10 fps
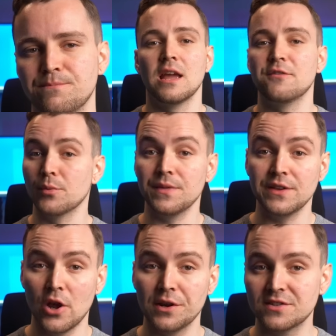If you're in
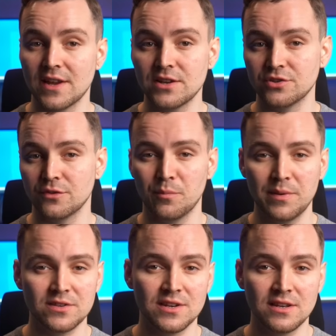the early stages of your
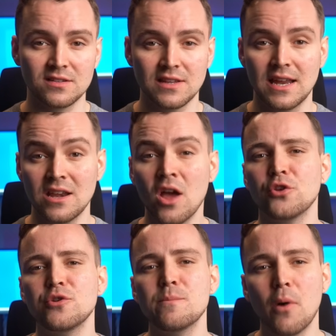business, then
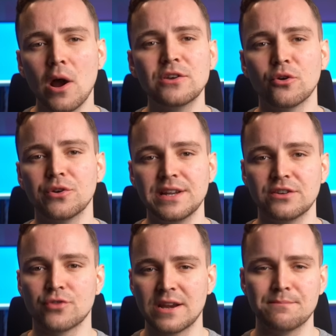you might not need
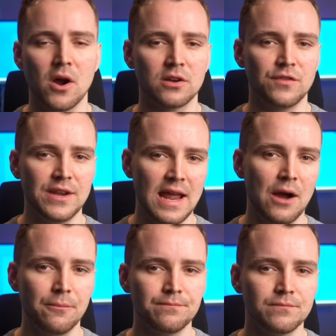trademarks for
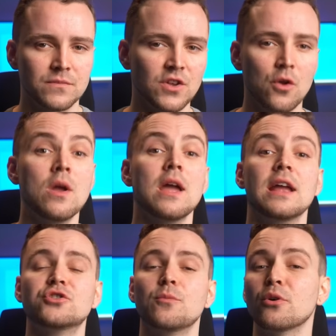now. So
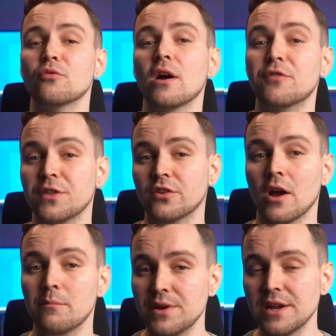it should be alright for the
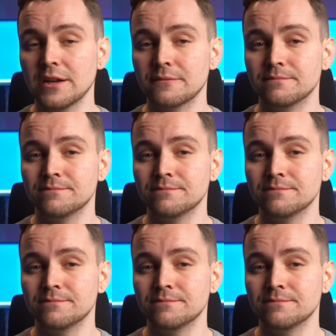time being.